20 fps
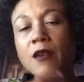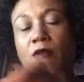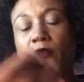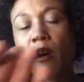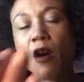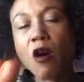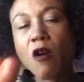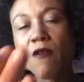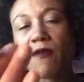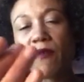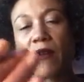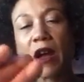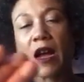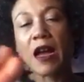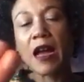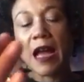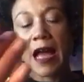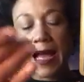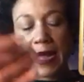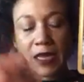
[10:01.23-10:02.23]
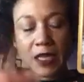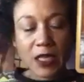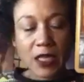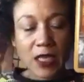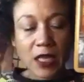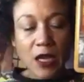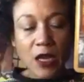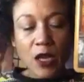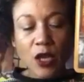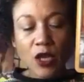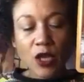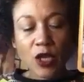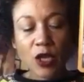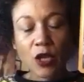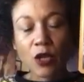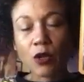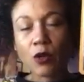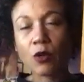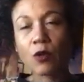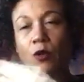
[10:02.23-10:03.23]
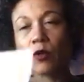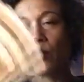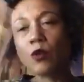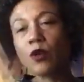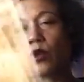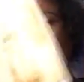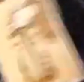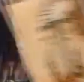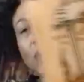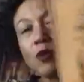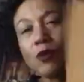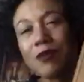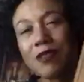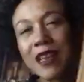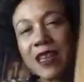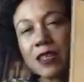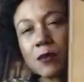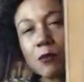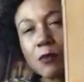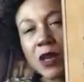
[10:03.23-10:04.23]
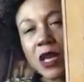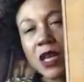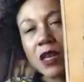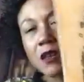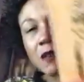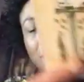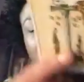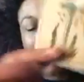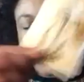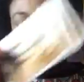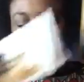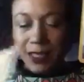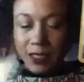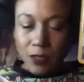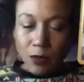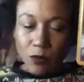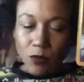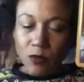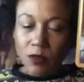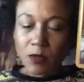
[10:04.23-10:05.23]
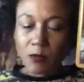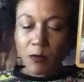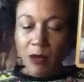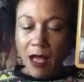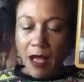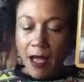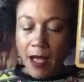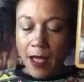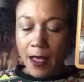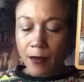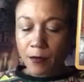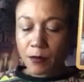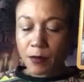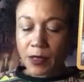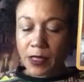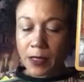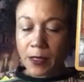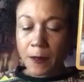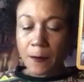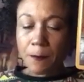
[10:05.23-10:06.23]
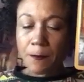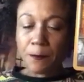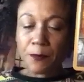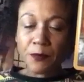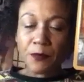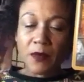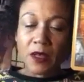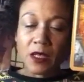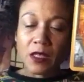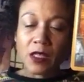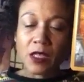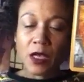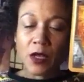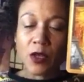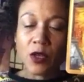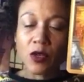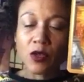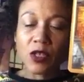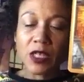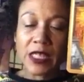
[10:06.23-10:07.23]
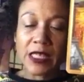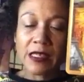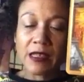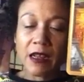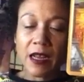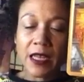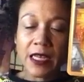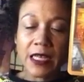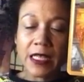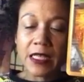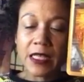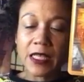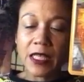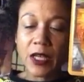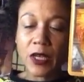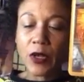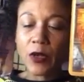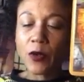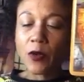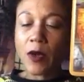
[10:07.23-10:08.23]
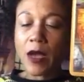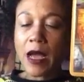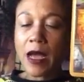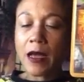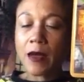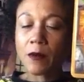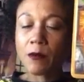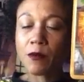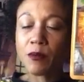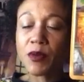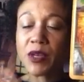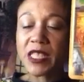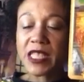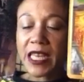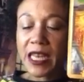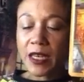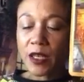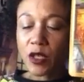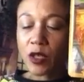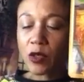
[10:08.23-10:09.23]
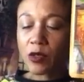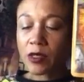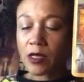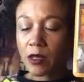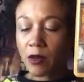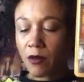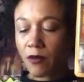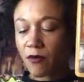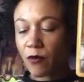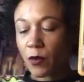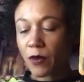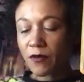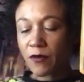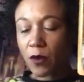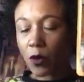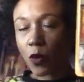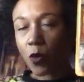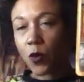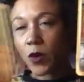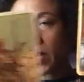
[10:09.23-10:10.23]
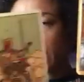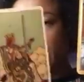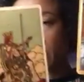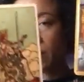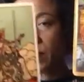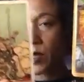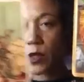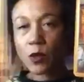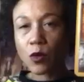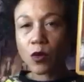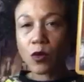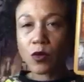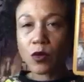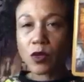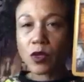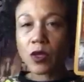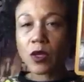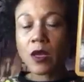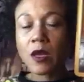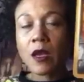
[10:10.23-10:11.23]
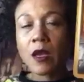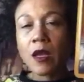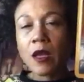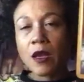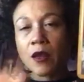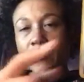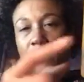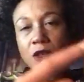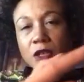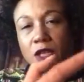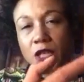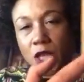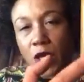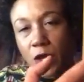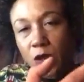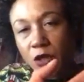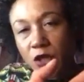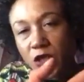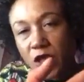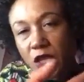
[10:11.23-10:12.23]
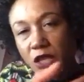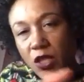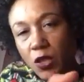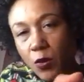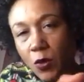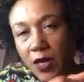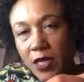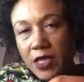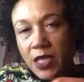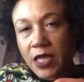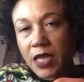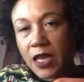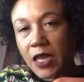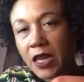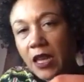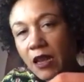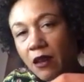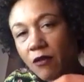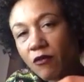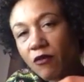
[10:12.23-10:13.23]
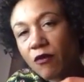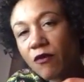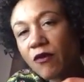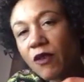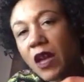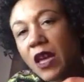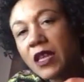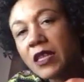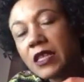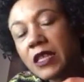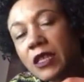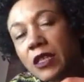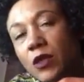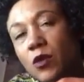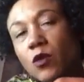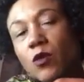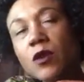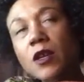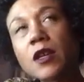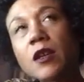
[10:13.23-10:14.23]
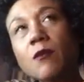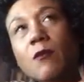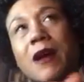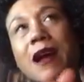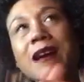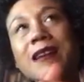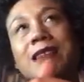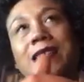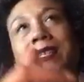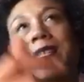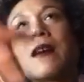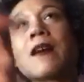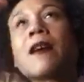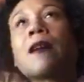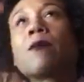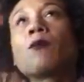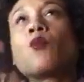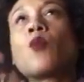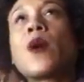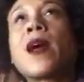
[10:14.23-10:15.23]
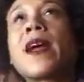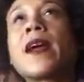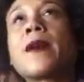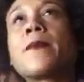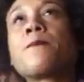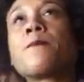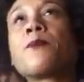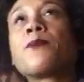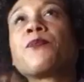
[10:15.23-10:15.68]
the offer, and there's been battles perhaps. So you're deciding to protect yourself with the Queen of Swords. The 20 in reverse is talking about a time where